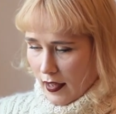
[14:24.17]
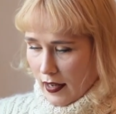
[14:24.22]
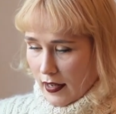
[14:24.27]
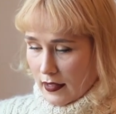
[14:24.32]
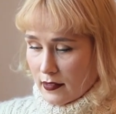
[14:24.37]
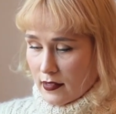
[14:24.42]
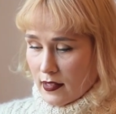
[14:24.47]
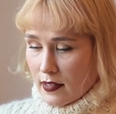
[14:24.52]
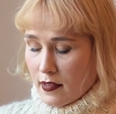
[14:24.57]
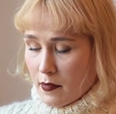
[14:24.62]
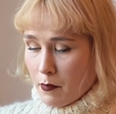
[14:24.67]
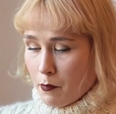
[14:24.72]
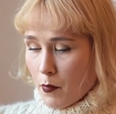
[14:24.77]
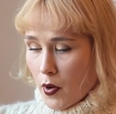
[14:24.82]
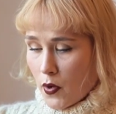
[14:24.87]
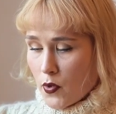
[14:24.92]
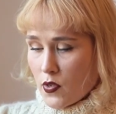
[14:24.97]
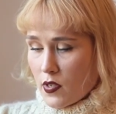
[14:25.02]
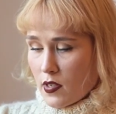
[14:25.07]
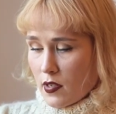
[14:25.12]
And that the
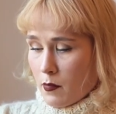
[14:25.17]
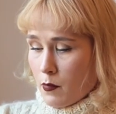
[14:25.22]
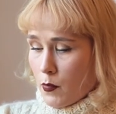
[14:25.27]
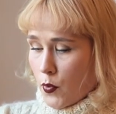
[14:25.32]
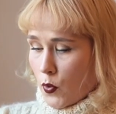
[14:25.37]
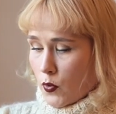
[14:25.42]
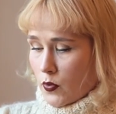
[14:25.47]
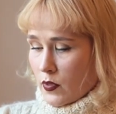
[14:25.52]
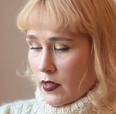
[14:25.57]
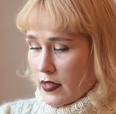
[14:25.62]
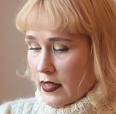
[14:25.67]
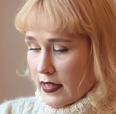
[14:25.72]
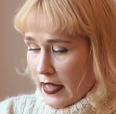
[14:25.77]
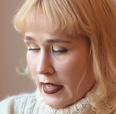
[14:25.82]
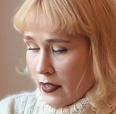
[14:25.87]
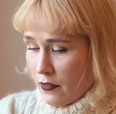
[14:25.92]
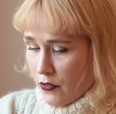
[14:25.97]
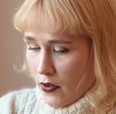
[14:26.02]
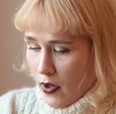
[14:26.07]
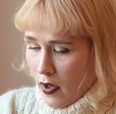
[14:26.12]
most important
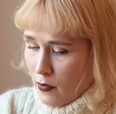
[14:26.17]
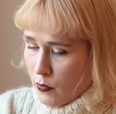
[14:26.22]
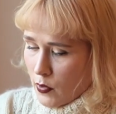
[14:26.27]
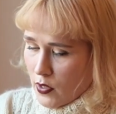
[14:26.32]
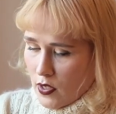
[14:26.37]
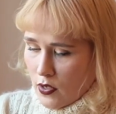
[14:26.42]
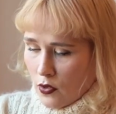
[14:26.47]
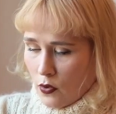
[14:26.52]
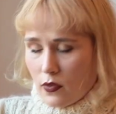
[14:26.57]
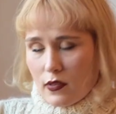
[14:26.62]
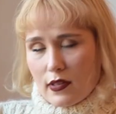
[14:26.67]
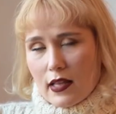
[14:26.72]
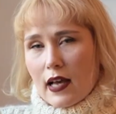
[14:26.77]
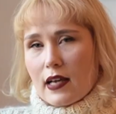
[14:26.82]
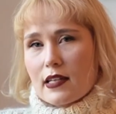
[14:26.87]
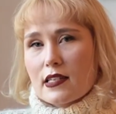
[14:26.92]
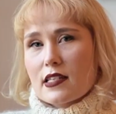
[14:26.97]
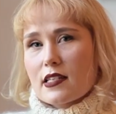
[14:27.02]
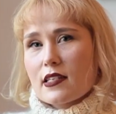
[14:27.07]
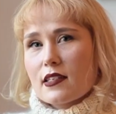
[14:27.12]
thing for her was not
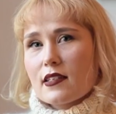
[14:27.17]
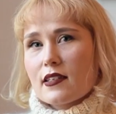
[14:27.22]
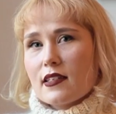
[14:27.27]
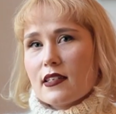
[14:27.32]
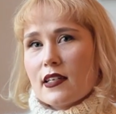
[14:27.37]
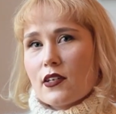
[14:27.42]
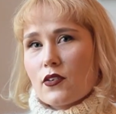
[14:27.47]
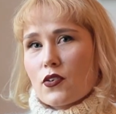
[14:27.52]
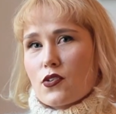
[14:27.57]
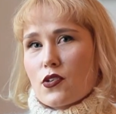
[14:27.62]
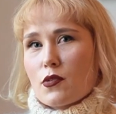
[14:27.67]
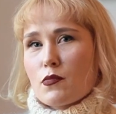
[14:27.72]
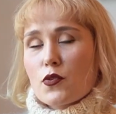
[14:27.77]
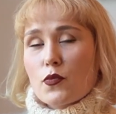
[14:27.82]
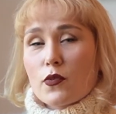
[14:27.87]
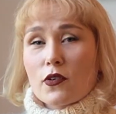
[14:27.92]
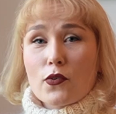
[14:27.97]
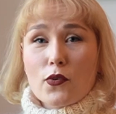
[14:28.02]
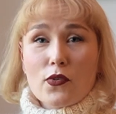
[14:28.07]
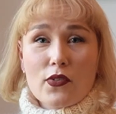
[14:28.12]
that the costumes
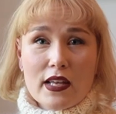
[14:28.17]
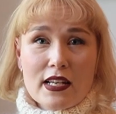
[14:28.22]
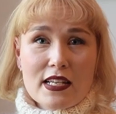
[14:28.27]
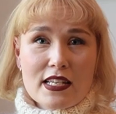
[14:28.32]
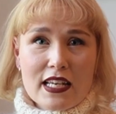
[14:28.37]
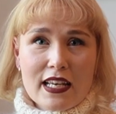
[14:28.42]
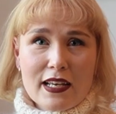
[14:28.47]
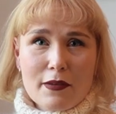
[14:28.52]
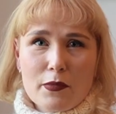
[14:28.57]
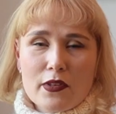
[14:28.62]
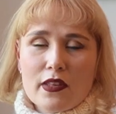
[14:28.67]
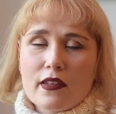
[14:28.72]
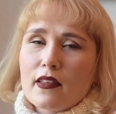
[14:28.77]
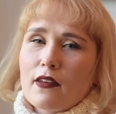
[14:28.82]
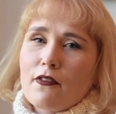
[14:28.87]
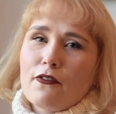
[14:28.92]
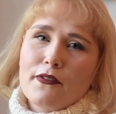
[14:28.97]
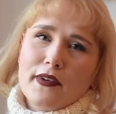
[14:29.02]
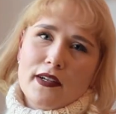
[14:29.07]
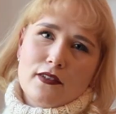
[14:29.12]
were authentic, but that
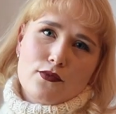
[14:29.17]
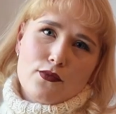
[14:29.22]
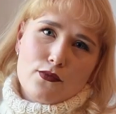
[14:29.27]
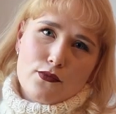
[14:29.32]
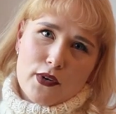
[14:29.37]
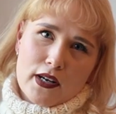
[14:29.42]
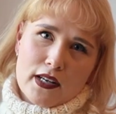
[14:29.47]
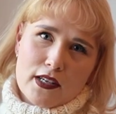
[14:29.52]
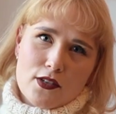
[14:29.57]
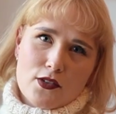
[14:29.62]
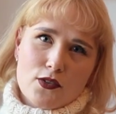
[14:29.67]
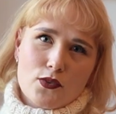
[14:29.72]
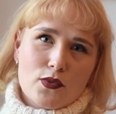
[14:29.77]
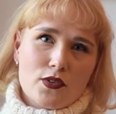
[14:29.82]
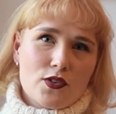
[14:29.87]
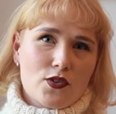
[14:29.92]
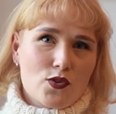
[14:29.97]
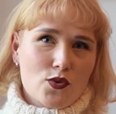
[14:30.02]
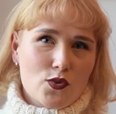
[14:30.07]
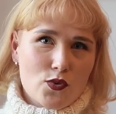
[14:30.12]
they felt right to
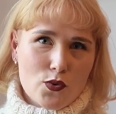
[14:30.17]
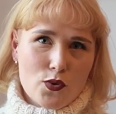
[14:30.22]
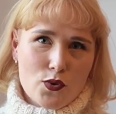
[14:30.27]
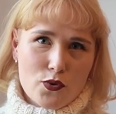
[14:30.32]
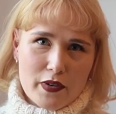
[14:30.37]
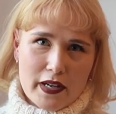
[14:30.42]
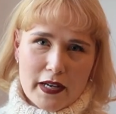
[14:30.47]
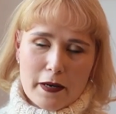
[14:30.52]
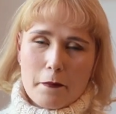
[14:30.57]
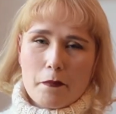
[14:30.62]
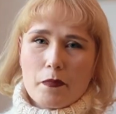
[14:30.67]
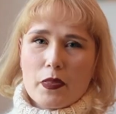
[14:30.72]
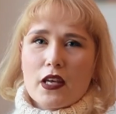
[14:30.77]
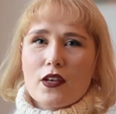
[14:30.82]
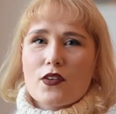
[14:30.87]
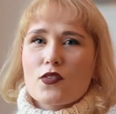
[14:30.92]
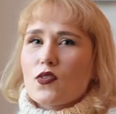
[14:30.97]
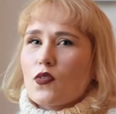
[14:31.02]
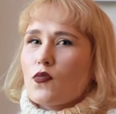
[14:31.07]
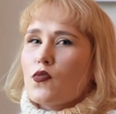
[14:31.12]
the story.
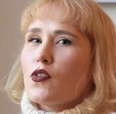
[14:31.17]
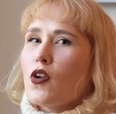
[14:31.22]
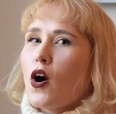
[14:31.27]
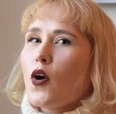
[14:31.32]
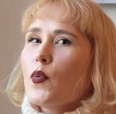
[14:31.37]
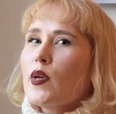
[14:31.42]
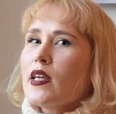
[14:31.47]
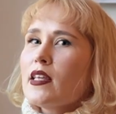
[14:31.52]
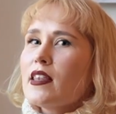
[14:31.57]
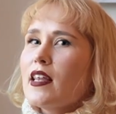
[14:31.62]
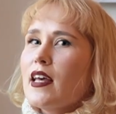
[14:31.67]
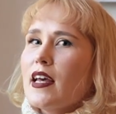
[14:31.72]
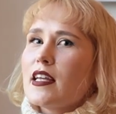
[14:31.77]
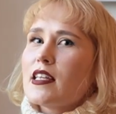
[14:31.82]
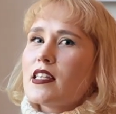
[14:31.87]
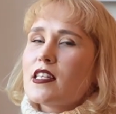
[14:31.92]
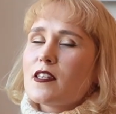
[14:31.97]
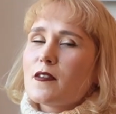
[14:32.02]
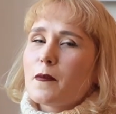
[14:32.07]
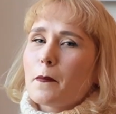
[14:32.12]
So knowing
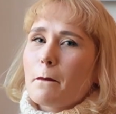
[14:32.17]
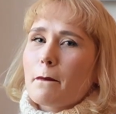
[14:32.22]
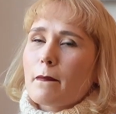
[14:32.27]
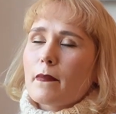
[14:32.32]
this,